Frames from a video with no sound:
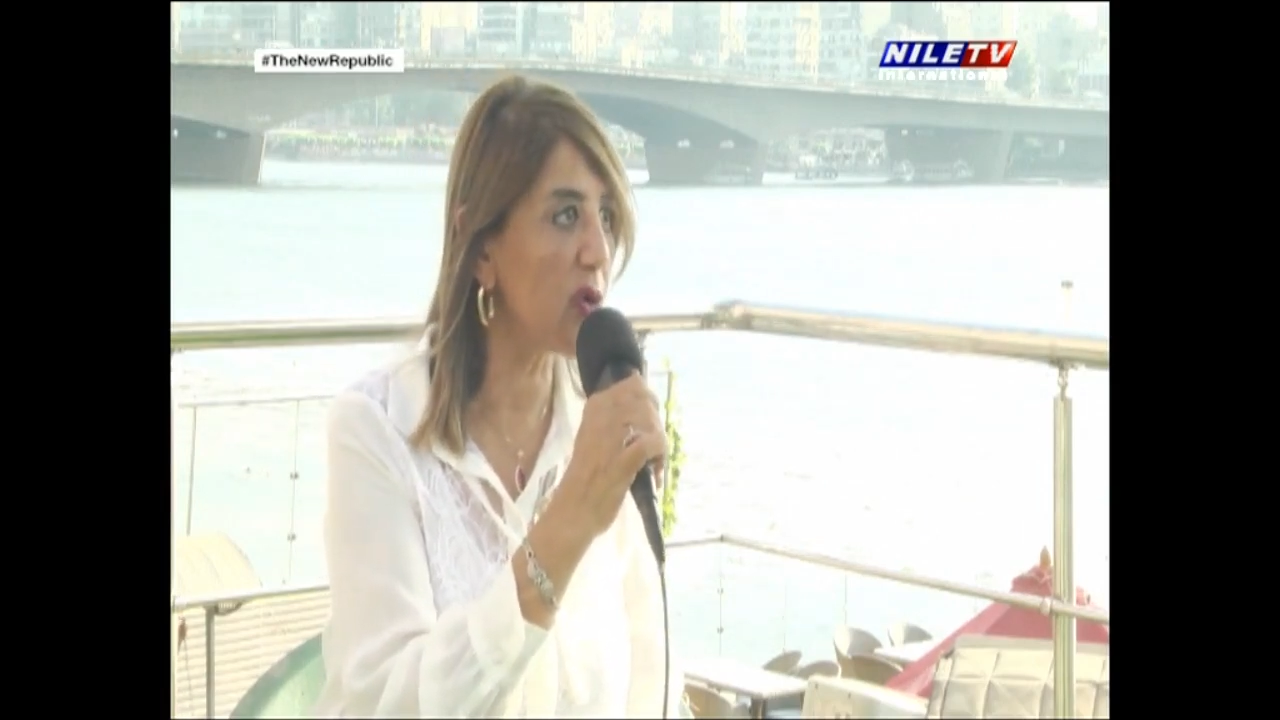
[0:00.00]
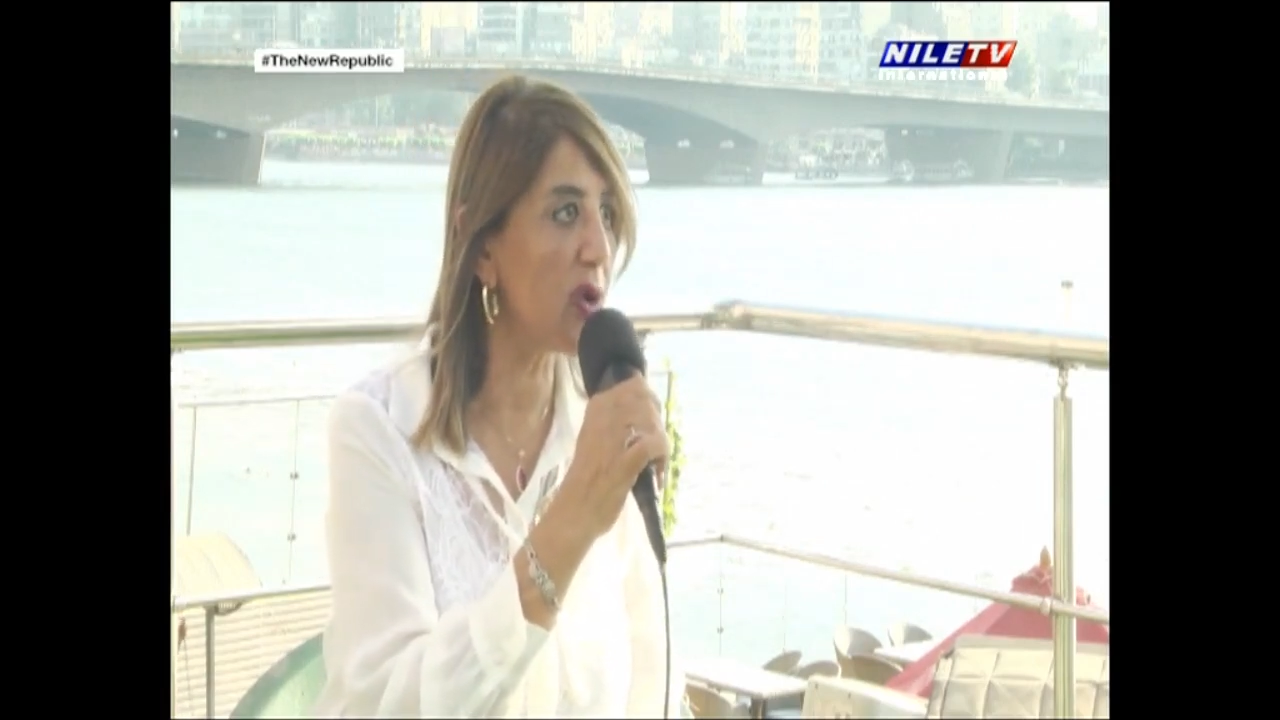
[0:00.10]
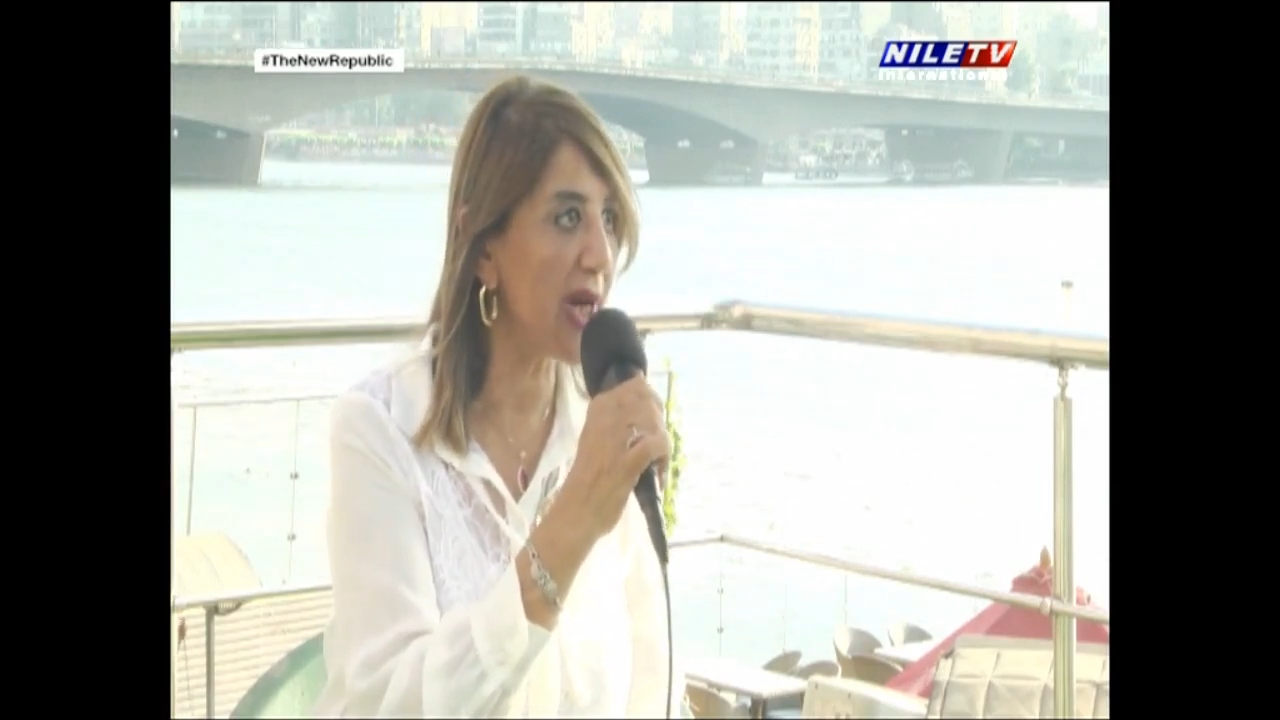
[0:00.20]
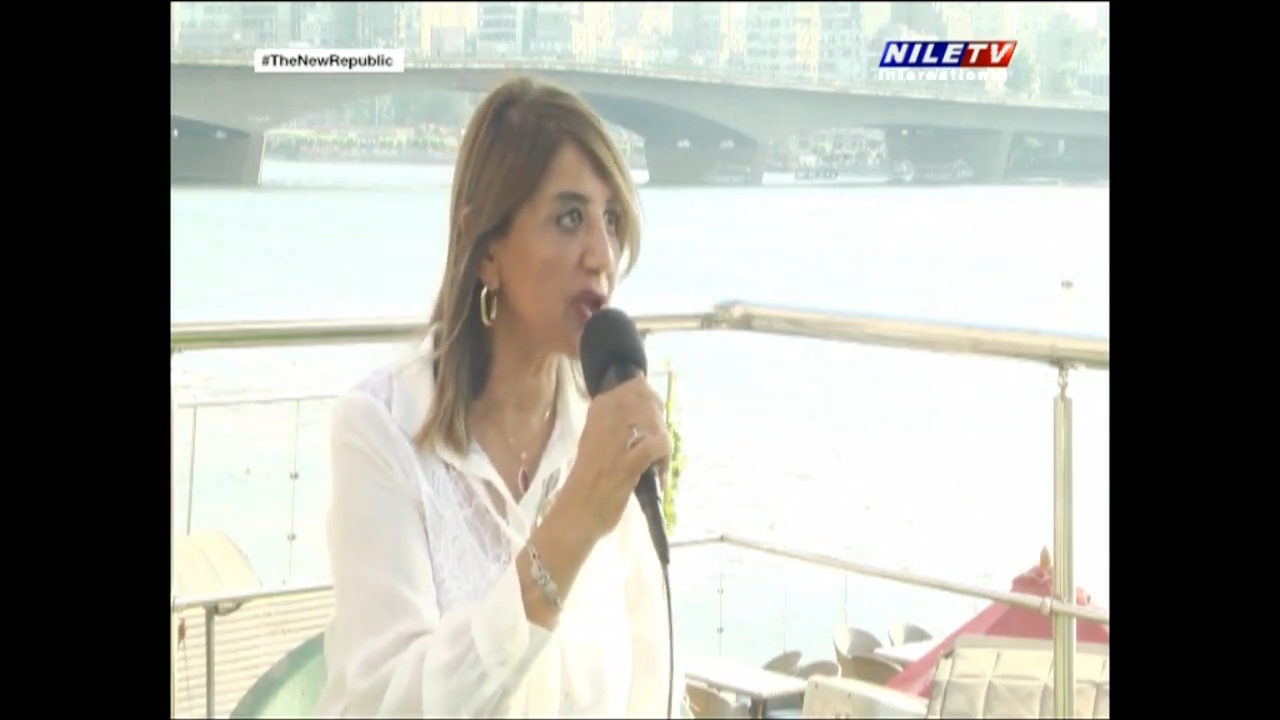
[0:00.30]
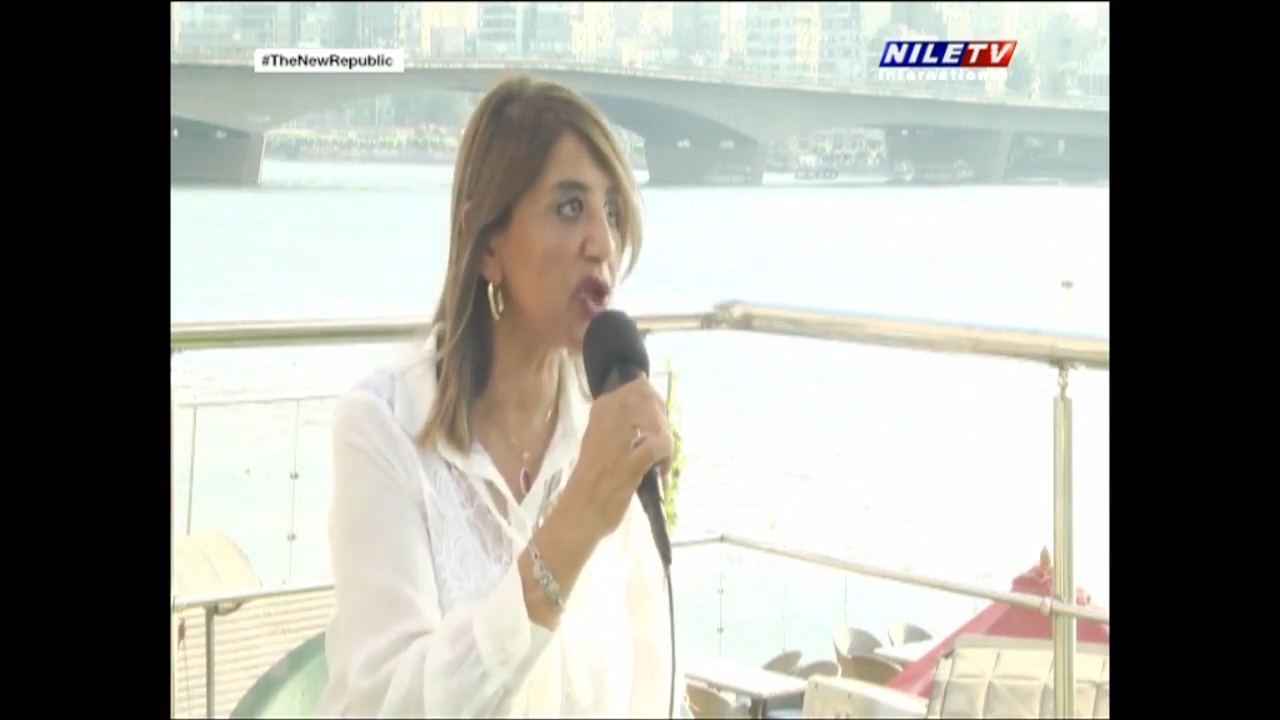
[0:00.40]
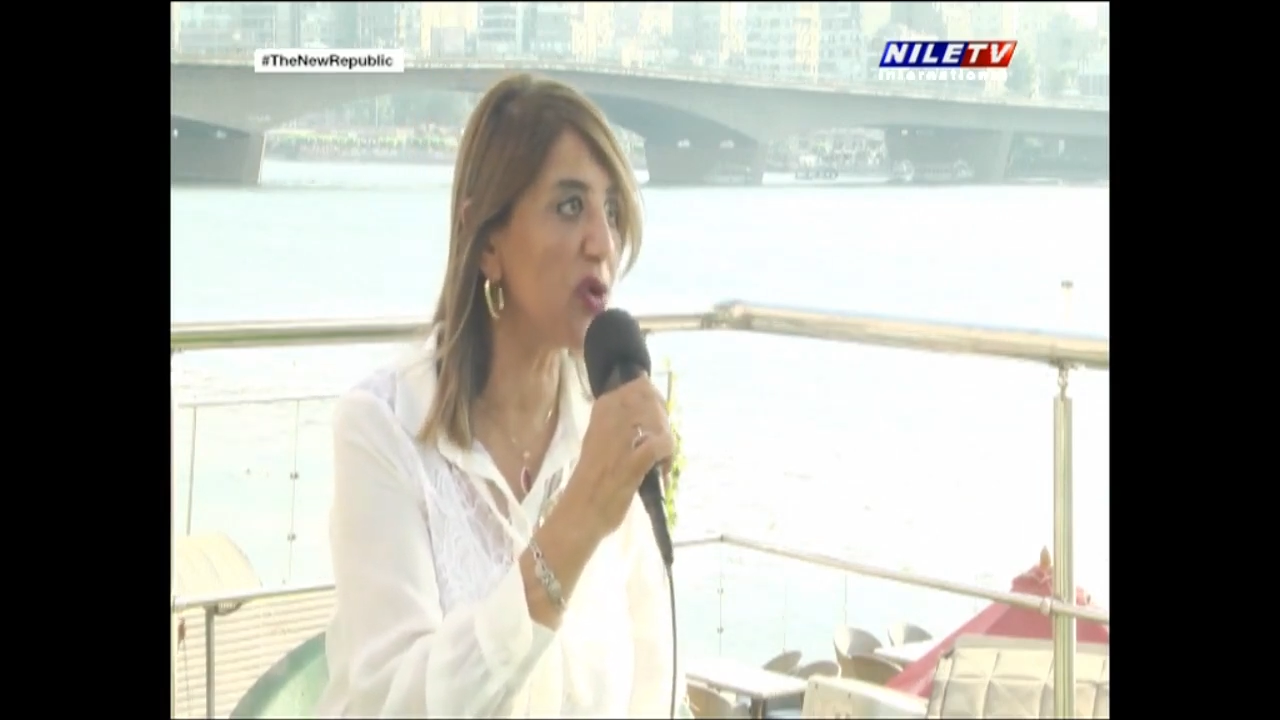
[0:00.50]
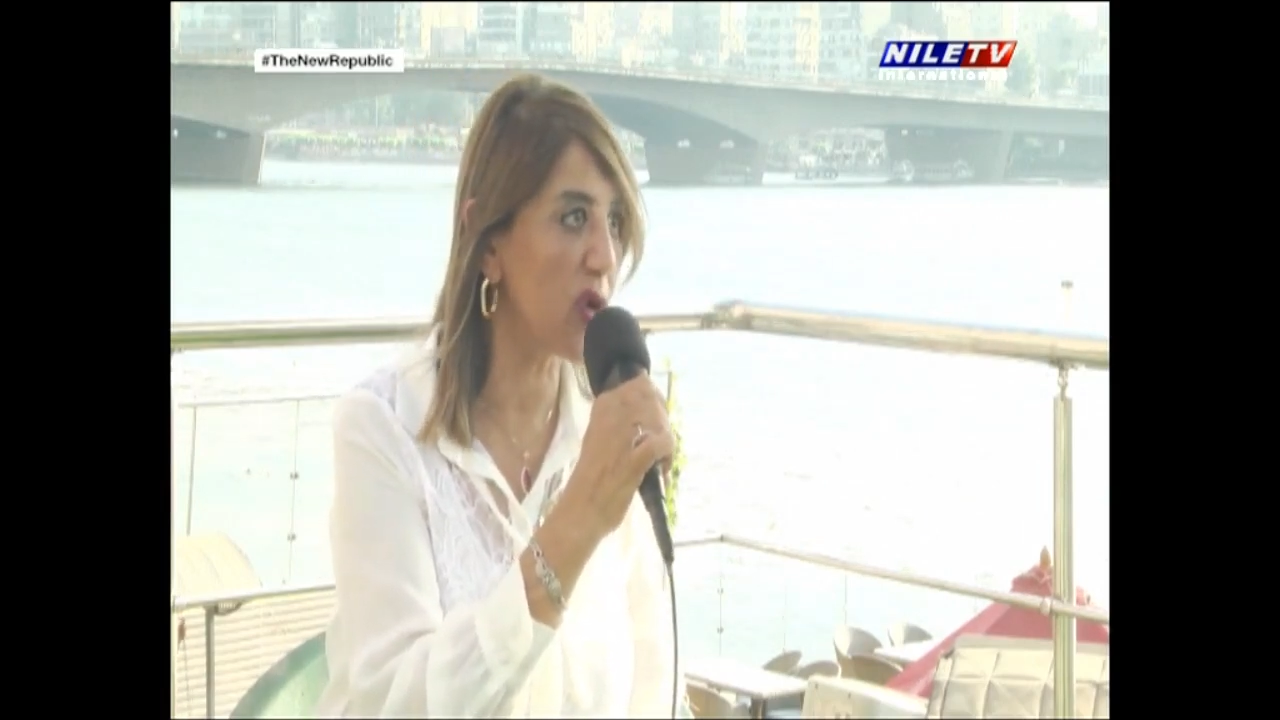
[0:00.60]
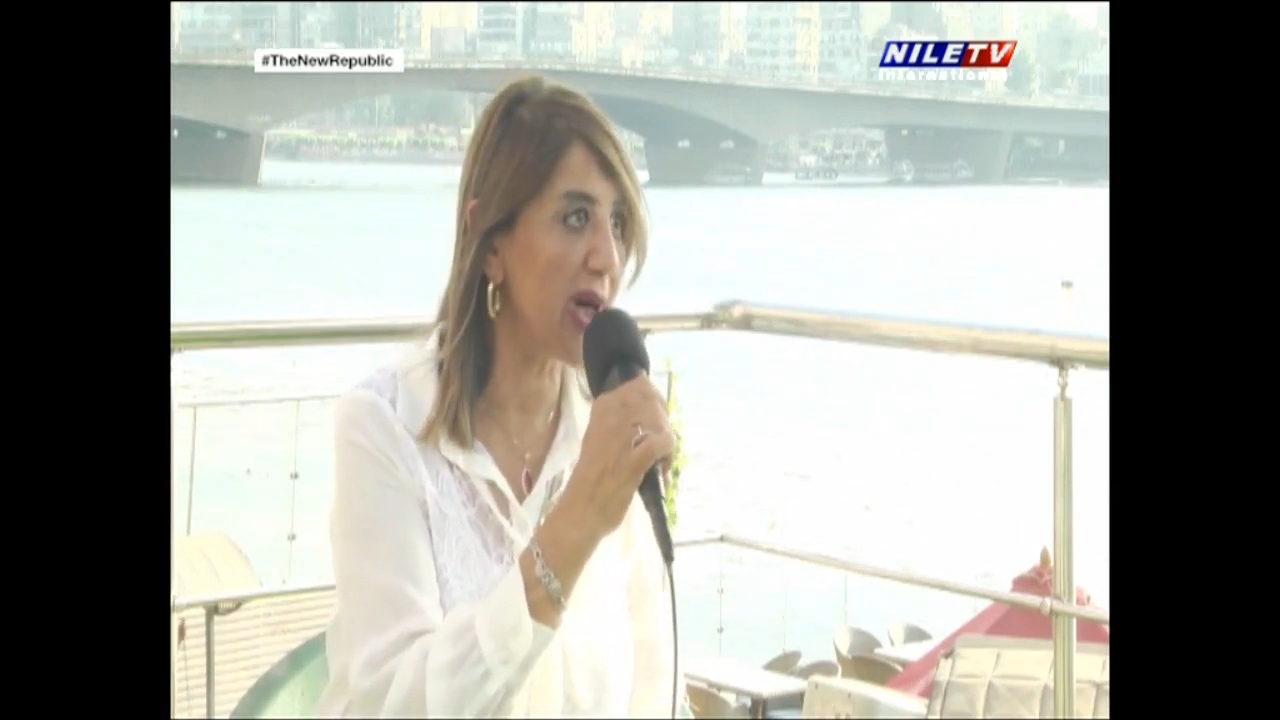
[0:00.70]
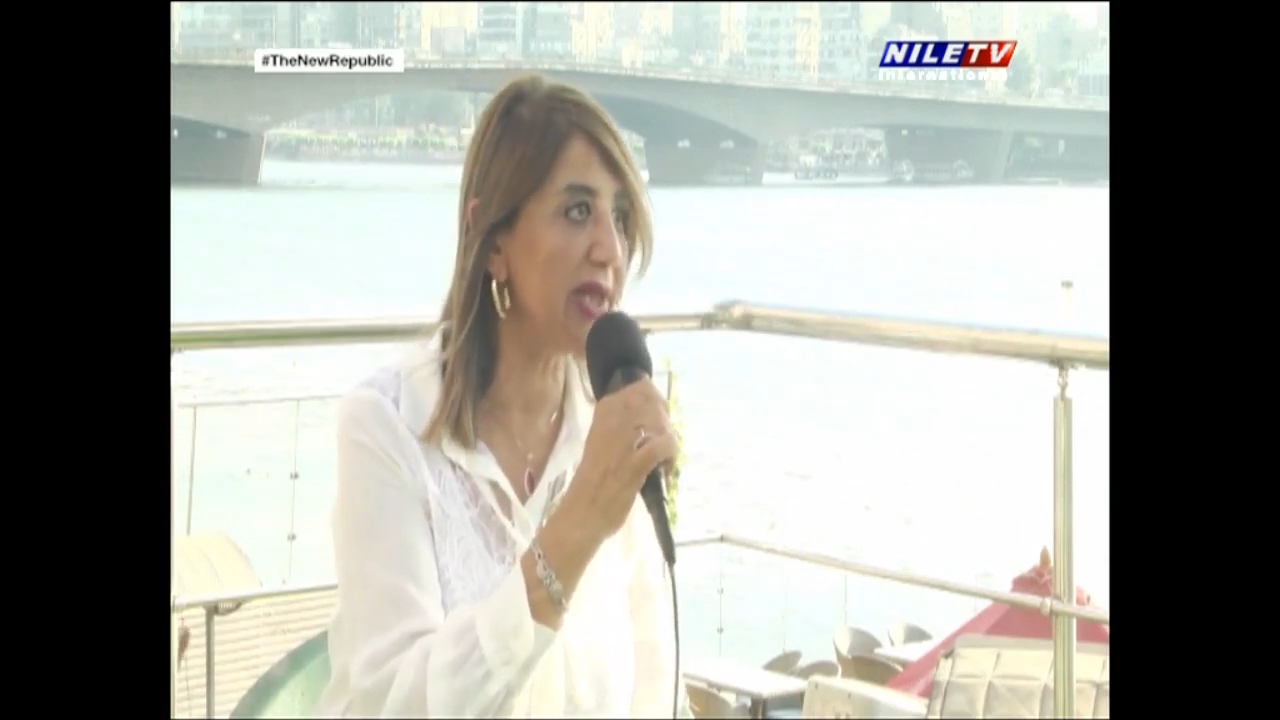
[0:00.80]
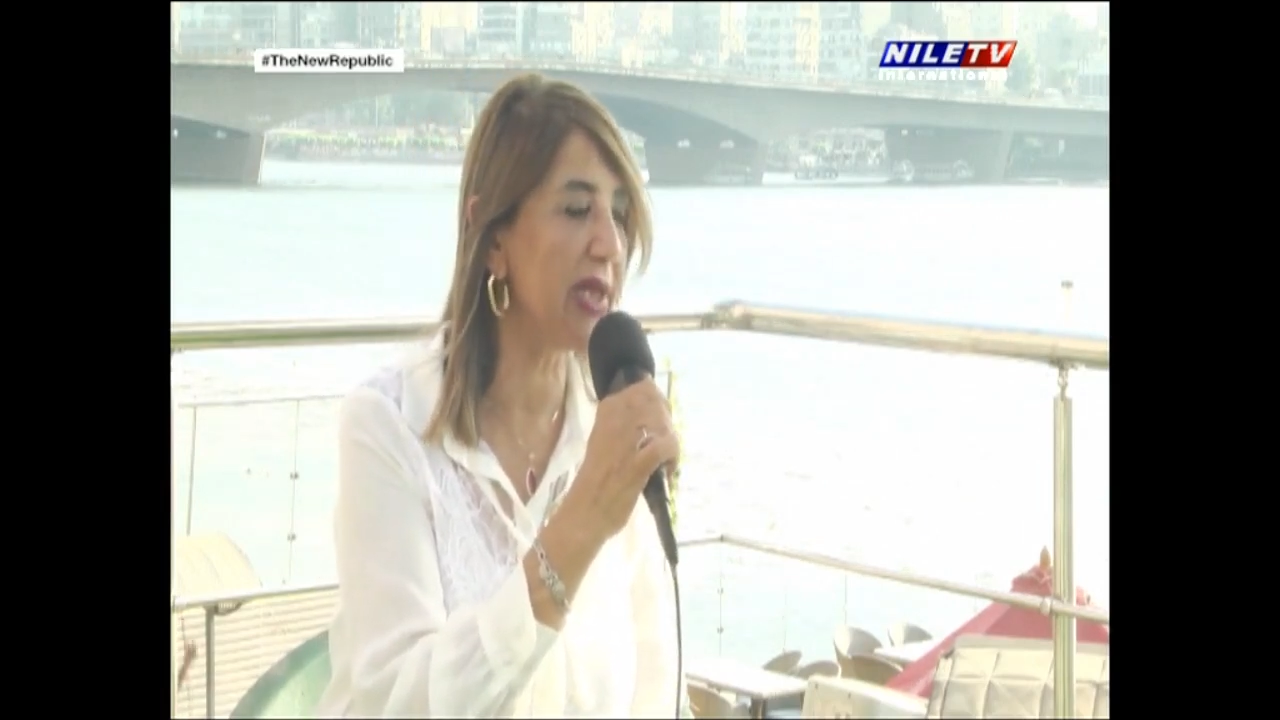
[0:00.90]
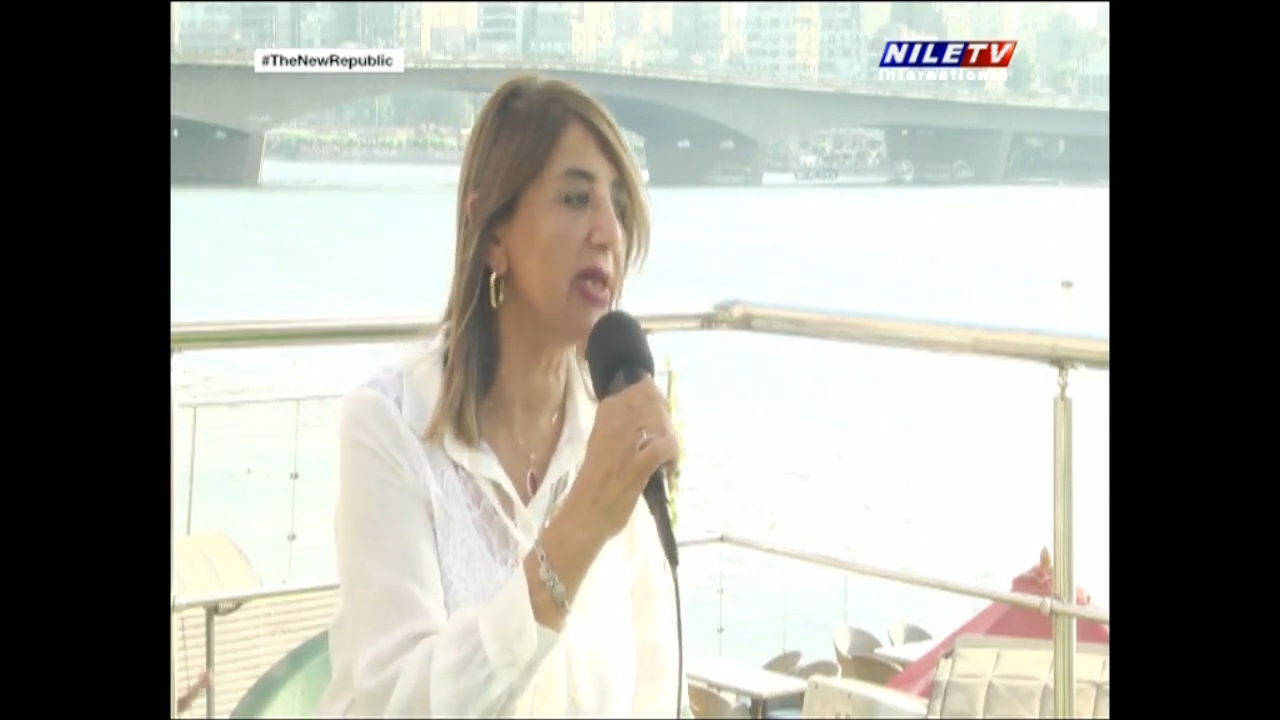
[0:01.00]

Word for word: connection already.